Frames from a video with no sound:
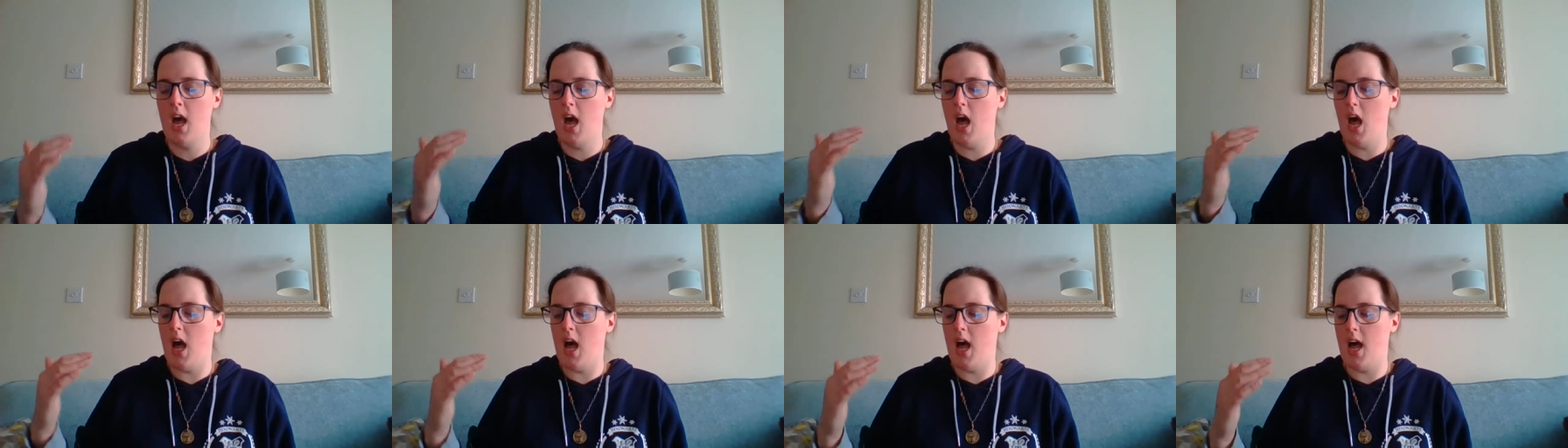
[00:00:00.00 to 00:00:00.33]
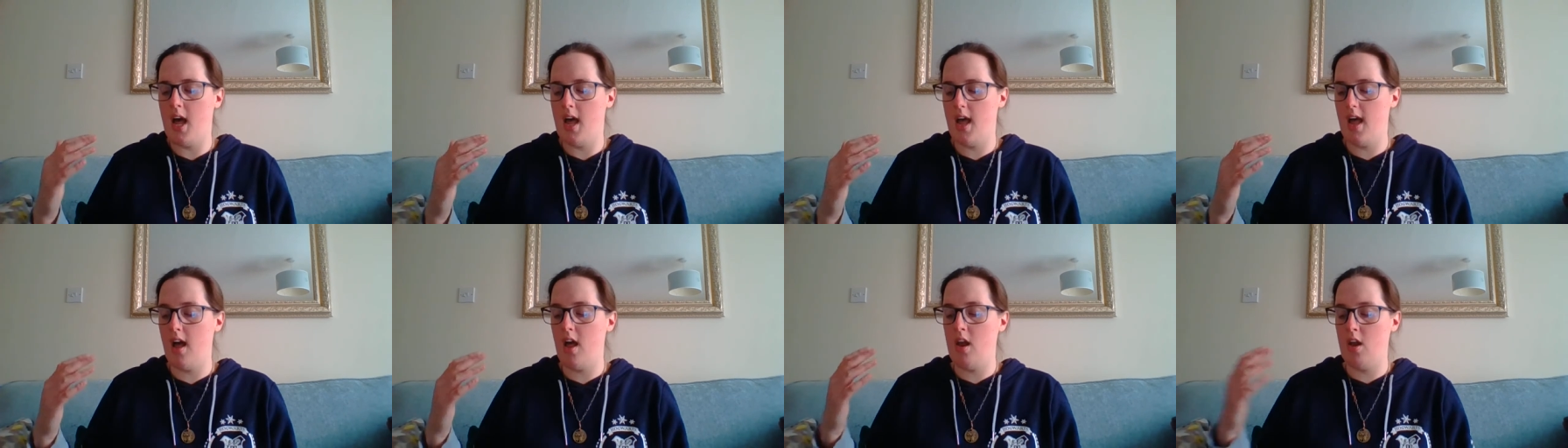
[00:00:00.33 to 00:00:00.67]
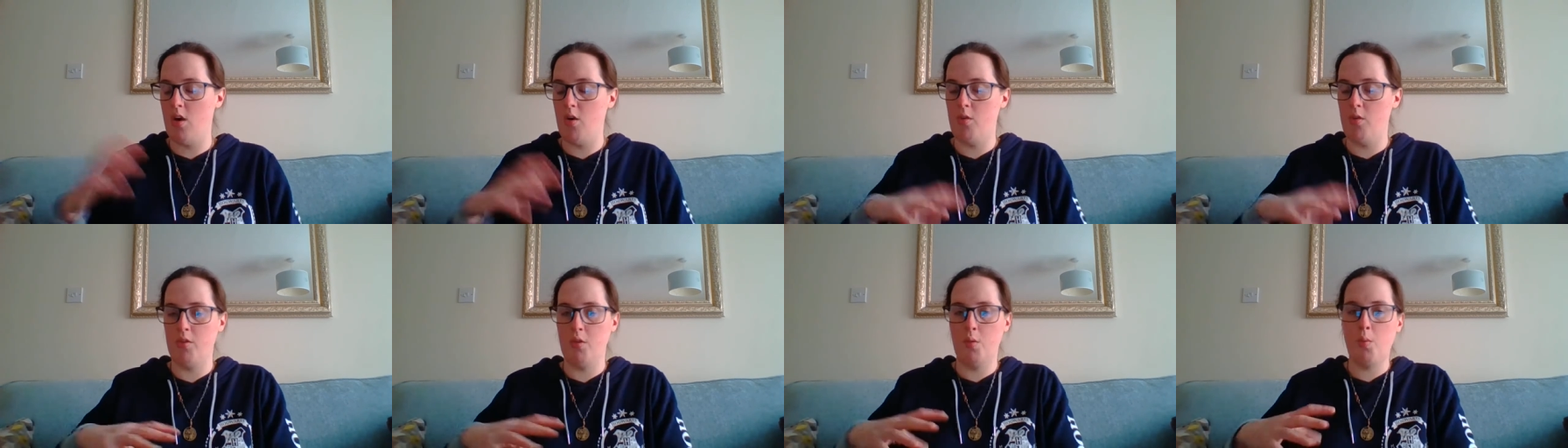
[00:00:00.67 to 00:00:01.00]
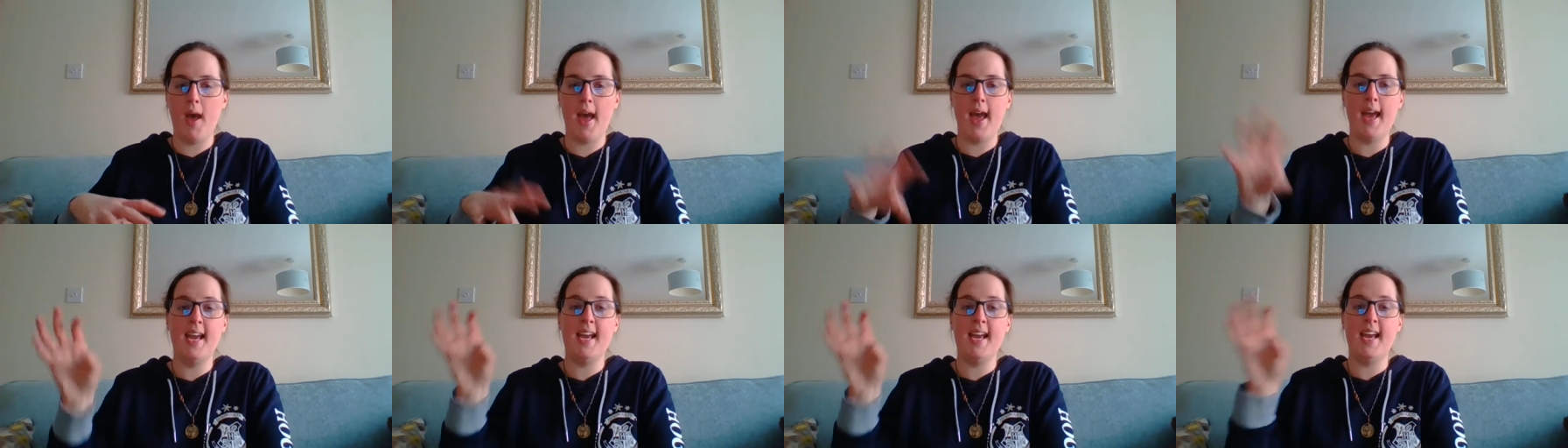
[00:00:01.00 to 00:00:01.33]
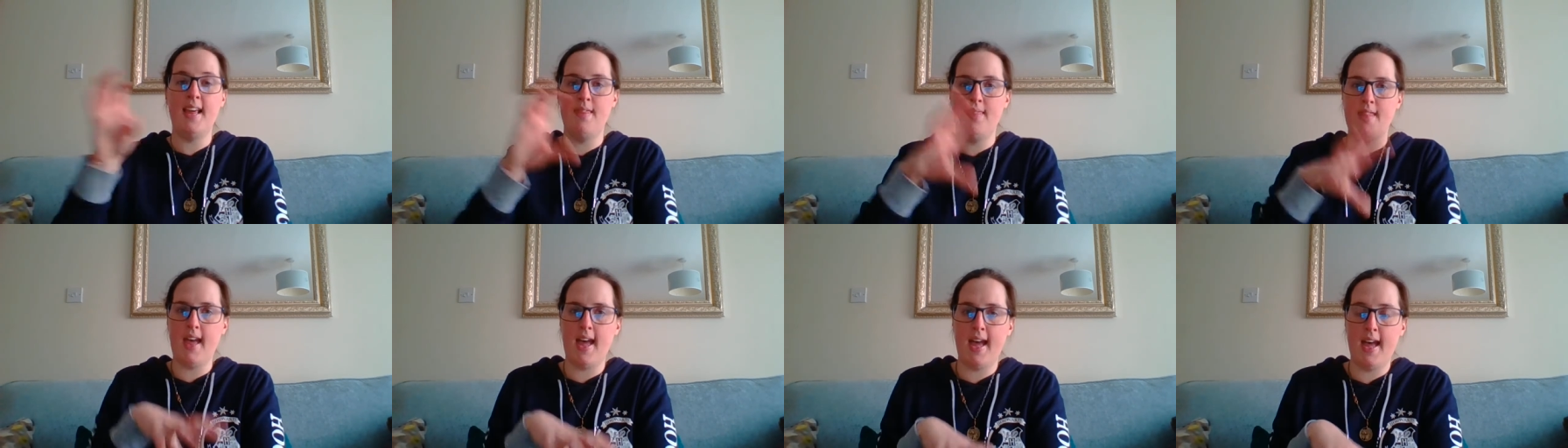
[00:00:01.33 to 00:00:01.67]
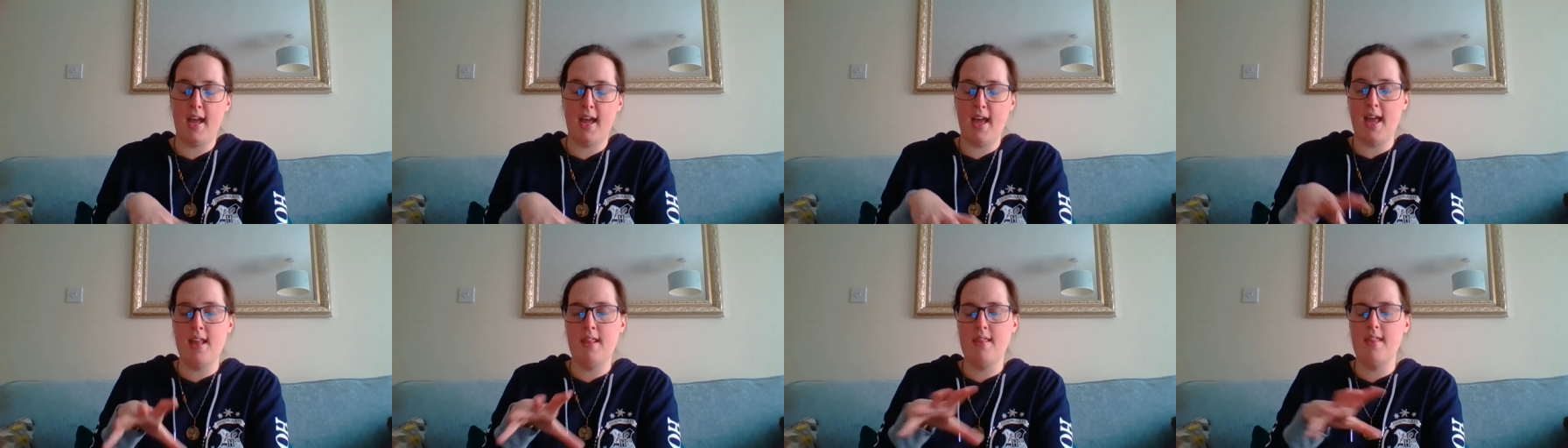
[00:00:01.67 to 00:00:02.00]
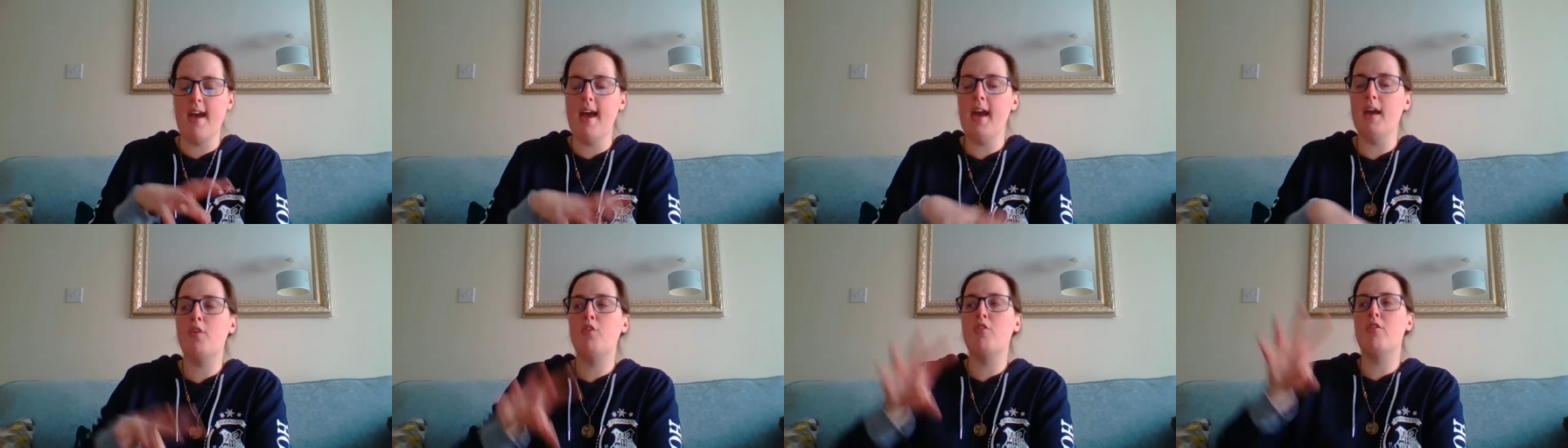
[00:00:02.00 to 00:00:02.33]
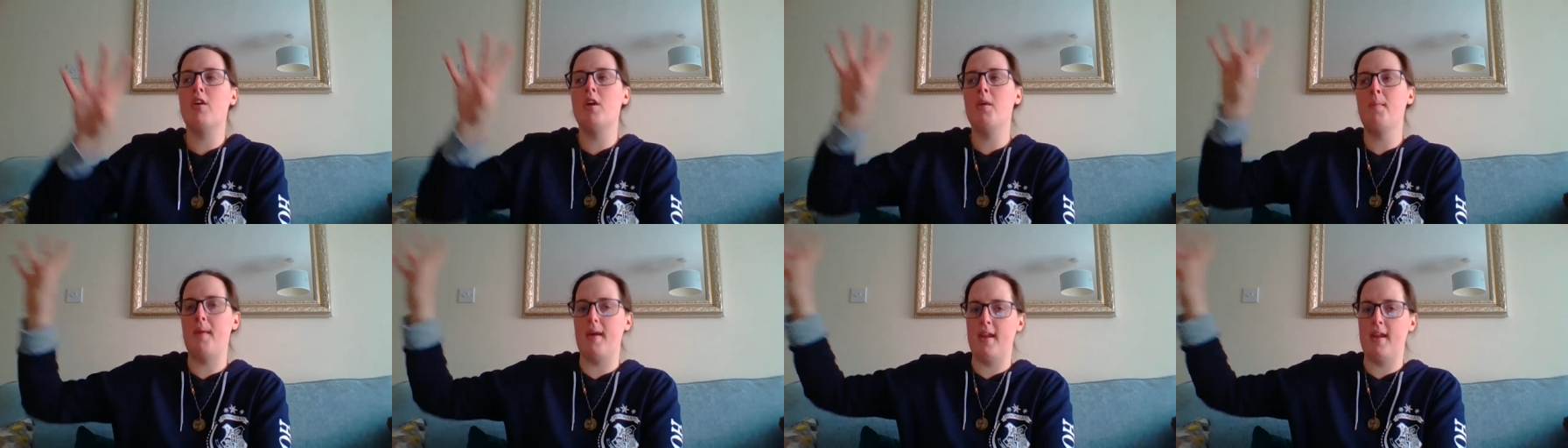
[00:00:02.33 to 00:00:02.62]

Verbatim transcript: uh, along the way in their in their group